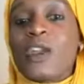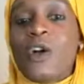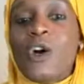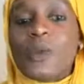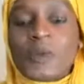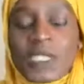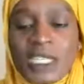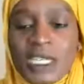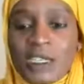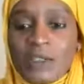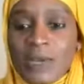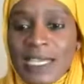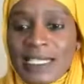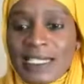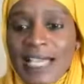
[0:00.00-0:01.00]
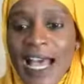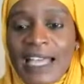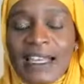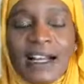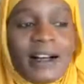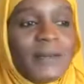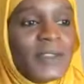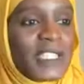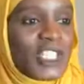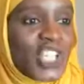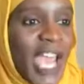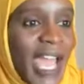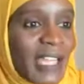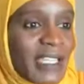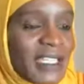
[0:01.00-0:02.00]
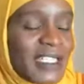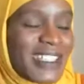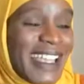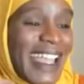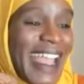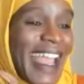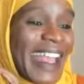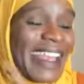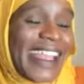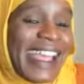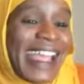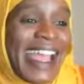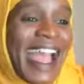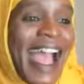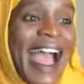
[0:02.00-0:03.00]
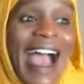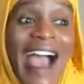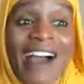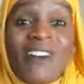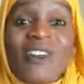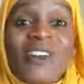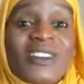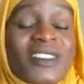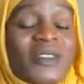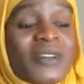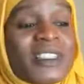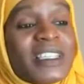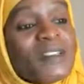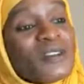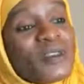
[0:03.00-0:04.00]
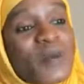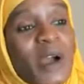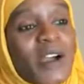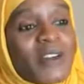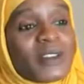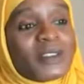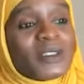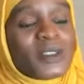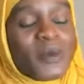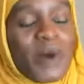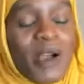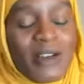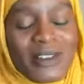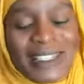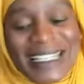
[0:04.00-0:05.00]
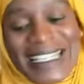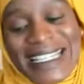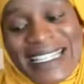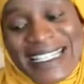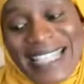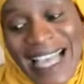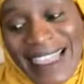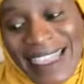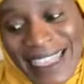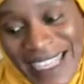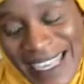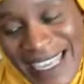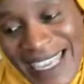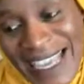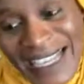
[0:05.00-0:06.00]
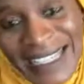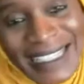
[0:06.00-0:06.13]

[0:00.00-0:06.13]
hope to see you inside of the challenge, and I'll also see you tomorrow. Tomorrow is it the